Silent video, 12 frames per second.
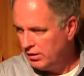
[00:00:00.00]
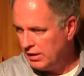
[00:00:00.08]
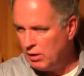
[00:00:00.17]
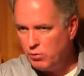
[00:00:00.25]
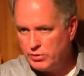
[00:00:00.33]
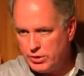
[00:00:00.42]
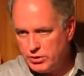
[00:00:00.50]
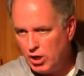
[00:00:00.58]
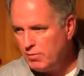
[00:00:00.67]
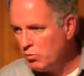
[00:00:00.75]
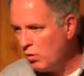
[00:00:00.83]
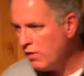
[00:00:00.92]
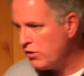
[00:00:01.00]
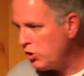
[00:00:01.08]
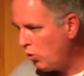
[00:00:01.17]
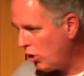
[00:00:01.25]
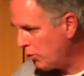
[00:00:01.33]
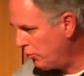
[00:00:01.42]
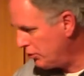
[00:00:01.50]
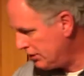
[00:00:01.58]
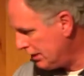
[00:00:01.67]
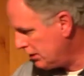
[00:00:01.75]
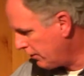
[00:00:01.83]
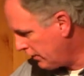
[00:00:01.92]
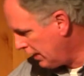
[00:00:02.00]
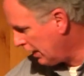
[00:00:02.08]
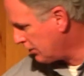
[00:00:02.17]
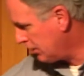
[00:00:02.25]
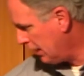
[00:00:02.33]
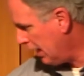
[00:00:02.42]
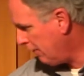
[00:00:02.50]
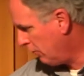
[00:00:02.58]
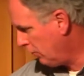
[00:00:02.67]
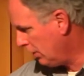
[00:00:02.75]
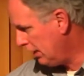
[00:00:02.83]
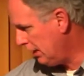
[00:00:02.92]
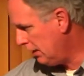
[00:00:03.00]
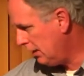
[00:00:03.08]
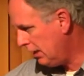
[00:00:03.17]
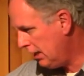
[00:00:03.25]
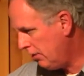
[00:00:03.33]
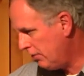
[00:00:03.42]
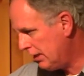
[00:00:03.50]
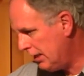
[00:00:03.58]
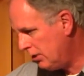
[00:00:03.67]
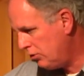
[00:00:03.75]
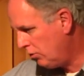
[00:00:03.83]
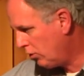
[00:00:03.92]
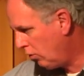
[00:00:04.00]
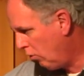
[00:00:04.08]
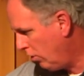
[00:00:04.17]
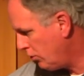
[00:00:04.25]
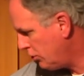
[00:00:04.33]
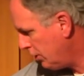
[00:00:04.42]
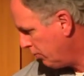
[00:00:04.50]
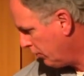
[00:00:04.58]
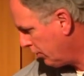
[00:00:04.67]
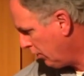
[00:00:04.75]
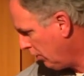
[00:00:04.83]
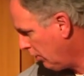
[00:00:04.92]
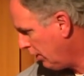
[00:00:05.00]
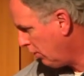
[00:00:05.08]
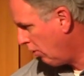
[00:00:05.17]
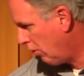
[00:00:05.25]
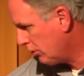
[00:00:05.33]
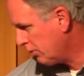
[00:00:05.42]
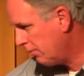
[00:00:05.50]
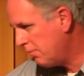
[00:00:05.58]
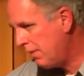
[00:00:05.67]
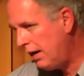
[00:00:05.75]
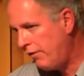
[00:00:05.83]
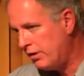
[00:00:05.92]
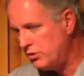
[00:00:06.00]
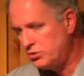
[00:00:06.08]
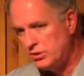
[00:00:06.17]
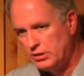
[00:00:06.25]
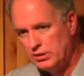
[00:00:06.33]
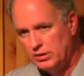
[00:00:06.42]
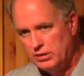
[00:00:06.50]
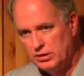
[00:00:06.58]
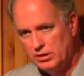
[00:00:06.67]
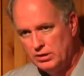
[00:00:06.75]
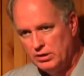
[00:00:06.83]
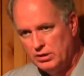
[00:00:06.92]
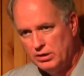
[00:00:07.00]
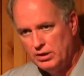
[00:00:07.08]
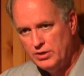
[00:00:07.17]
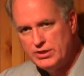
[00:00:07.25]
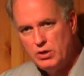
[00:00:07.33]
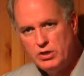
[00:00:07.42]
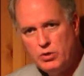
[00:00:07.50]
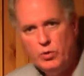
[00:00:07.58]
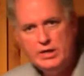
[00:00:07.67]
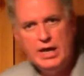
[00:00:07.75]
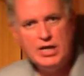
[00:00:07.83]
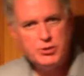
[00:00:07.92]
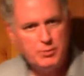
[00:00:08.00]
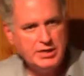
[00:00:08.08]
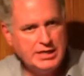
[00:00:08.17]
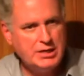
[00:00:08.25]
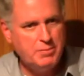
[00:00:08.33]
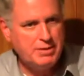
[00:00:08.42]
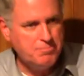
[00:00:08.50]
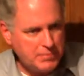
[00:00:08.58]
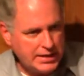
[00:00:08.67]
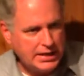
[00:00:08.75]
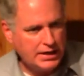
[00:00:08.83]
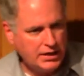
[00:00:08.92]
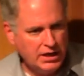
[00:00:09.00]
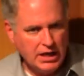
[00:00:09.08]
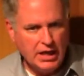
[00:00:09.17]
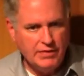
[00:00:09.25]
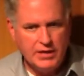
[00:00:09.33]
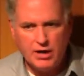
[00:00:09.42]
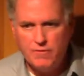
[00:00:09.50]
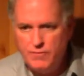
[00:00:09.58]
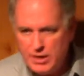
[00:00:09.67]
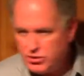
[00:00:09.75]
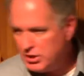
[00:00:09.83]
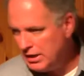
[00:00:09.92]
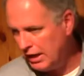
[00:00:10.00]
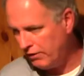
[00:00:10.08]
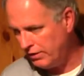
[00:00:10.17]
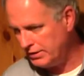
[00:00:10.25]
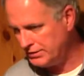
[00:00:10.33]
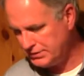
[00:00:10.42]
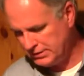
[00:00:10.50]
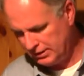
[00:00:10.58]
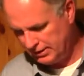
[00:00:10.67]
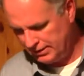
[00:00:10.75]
that will determine whether you ought to proceed to the next level in entering into a courtship with her and ultimately marriage. You see, we desperately need to be men that are visionaries